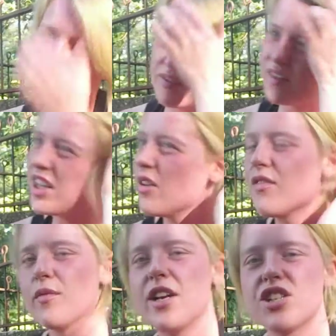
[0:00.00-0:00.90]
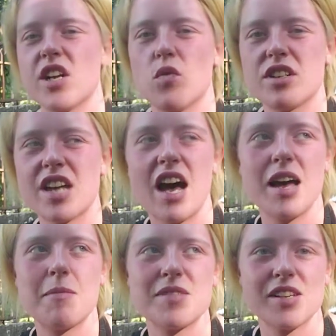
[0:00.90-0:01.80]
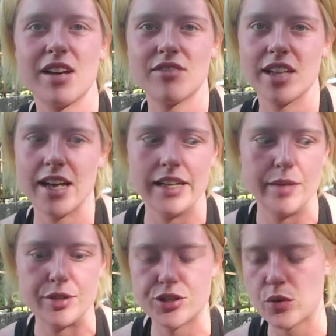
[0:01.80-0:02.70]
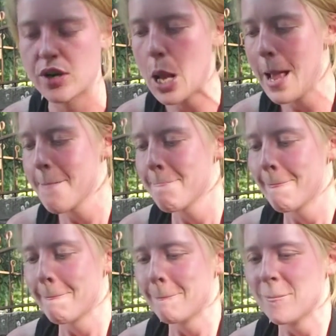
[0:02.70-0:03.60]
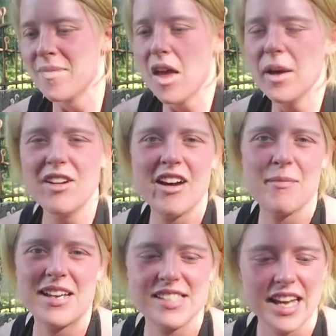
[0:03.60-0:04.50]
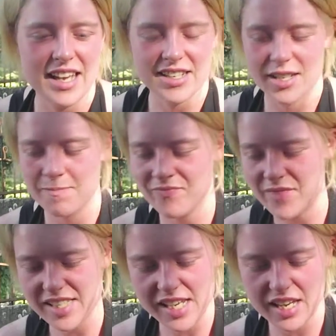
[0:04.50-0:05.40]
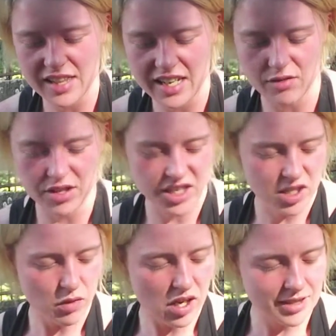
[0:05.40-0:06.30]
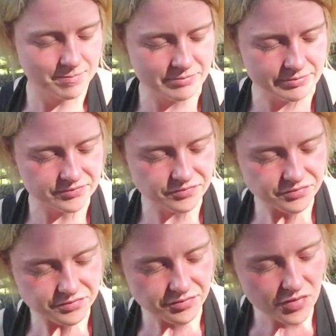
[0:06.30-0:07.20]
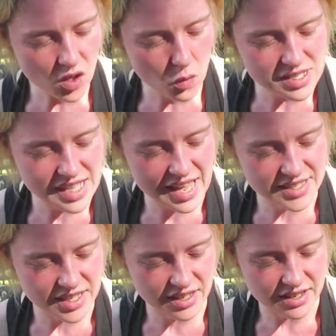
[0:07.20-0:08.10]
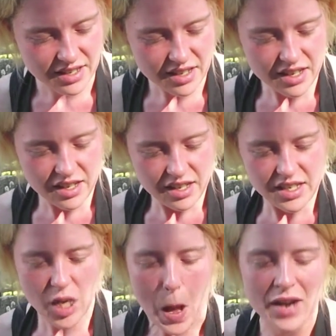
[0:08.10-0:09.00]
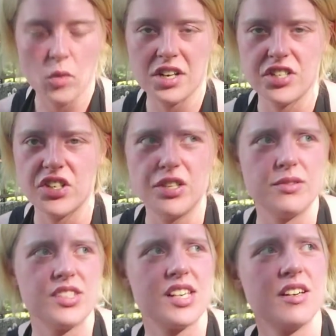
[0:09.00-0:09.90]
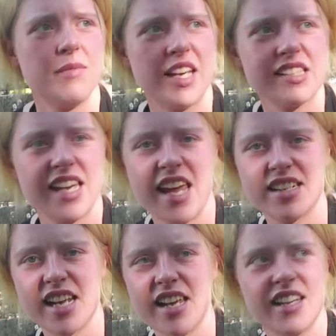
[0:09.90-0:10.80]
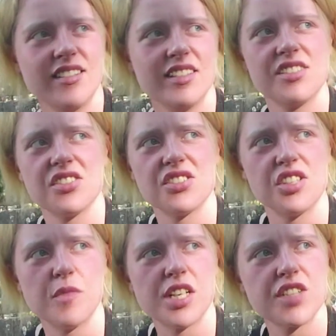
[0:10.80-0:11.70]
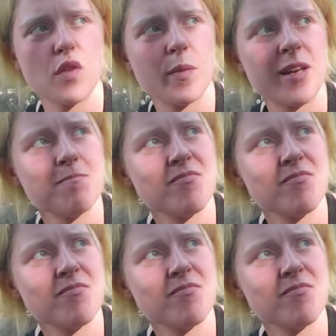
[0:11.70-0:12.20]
video information at one time, so I have to kind of keep it short. Anyway, my second thing I wanted to go on was that, you know, I don't watch the news because I can't take it. It's just too much for me.